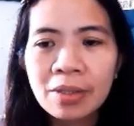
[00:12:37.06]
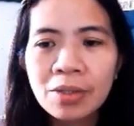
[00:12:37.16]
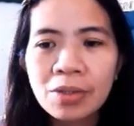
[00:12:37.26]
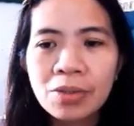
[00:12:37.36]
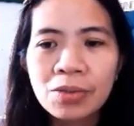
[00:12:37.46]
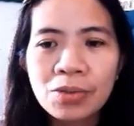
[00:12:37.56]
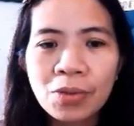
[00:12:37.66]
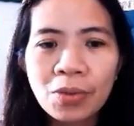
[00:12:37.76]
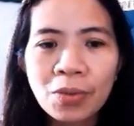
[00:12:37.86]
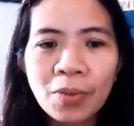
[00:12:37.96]
So
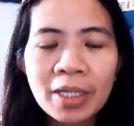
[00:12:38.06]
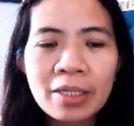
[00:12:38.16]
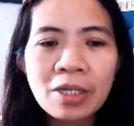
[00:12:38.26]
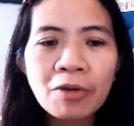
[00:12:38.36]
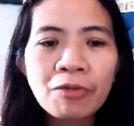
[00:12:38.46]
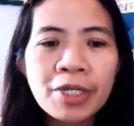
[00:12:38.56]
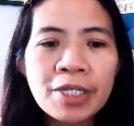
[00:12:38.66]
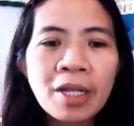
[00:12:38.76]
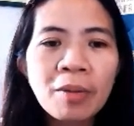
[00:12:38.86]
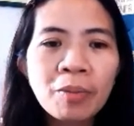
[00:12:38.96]
what is our first
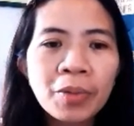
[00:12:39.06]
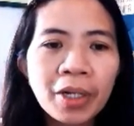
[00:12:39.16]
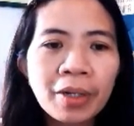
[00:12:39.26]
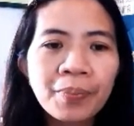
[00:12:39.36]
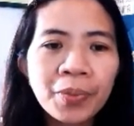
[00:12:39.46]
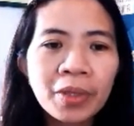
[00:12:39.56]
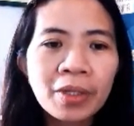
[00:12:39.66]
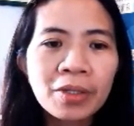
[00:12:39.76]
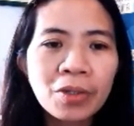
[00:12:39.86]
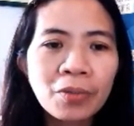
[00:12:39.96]
number?
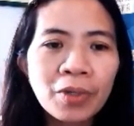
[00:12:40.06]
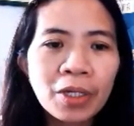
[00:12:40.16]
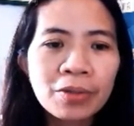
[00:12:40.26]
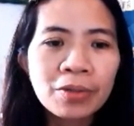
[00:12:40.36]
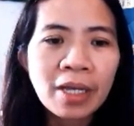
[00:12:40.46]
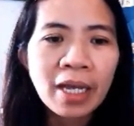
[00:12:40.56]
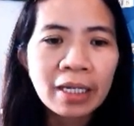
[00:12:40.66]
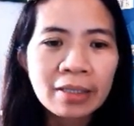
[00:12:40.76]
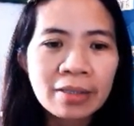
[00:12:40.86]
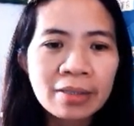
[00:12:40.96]
So we use
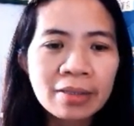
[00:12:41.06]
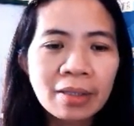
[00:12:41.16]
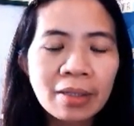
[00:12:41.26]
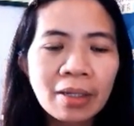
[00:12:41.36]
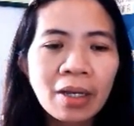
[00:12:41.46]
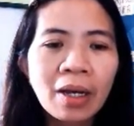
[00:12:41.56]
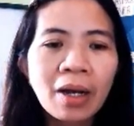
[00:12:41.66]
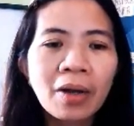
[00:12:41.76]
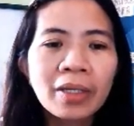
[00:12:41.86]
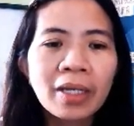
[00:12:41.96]
x.
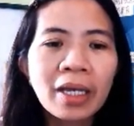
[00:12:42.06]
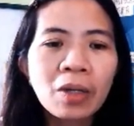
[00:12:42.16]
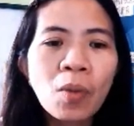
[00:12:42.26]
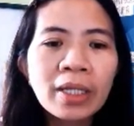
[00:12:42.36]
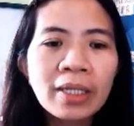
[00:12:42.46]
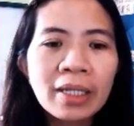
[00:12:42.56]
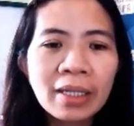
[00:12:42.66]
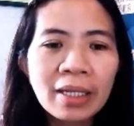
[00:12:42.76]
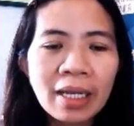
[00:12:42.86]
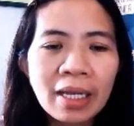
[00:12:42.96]
Okay,
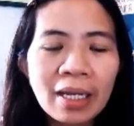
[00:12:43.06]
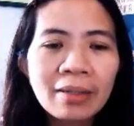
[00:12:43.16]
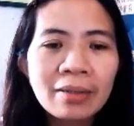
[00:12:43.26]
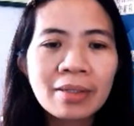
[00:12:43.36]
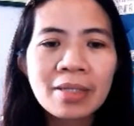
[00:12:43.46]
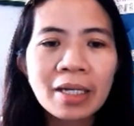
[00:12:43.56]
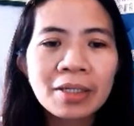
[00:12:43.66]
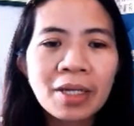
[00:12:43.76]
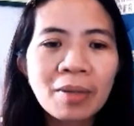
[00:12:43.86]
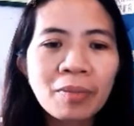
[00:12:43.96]
quantity, the second
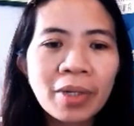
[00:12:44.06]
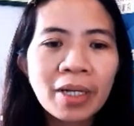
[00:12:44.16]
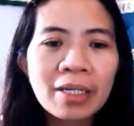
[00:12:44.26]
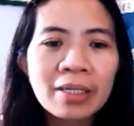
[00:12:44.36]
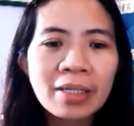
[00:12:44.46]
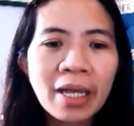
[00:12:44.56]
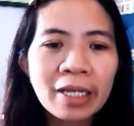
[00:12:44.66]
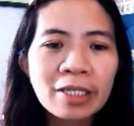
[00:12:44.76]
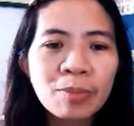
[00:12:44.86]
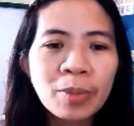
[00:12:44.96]
number is x
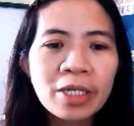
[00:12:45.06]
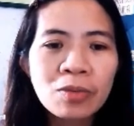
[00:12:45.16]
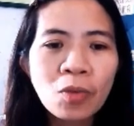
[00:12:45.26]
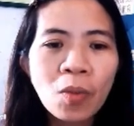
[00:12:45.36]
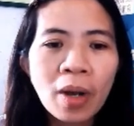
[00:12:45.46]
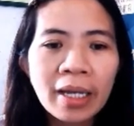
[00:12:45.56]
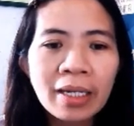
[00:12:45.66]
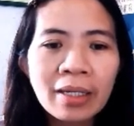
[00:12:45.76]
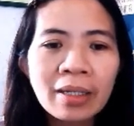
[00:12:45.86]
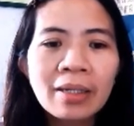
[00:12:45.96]
plus 1.
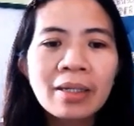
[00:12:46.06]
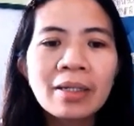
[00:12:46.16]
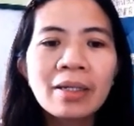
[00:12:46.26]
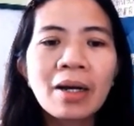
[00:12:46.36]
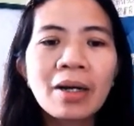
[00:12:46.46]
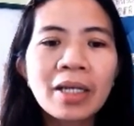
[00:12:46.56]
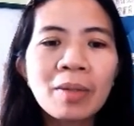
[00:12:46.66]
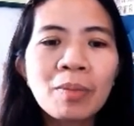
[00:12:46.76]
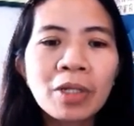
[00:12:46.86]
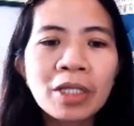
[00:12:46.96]
Okay,
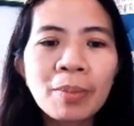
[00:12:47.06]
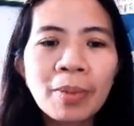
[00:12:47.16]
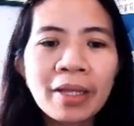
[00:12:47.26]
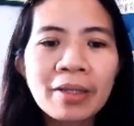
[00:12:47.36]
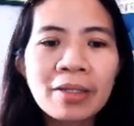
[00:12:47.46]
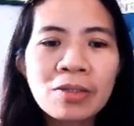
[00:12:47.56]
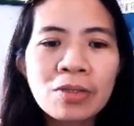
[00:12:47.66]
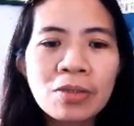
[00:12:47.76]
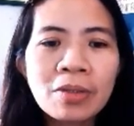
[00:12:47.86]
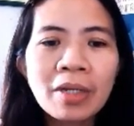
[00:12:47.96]
multiply these
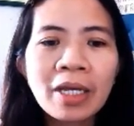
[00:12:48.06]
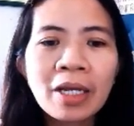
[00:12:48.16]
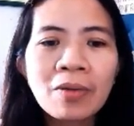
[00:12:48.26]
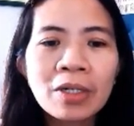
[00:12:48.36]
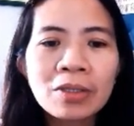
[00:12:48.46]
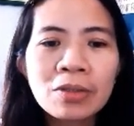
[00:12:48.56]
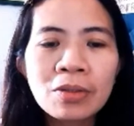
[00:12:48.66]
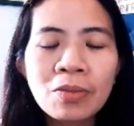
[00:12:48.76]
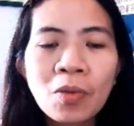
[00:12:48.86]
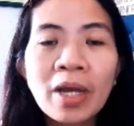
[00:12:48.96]
two, equal to
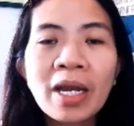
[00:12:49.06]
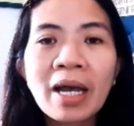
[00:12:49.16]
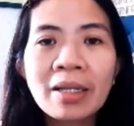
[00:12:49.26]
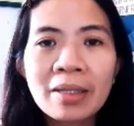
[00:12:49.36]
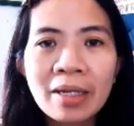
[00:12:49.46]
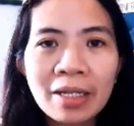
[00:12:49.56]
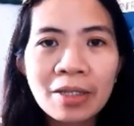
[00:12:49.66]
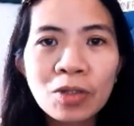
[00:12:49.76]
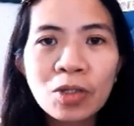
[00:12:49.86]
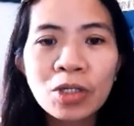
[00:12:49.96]

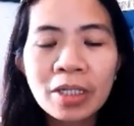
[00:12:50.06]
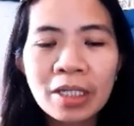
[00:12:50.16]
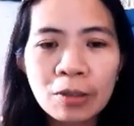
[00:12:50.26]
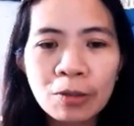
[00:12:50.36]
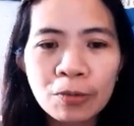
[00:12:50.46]
132.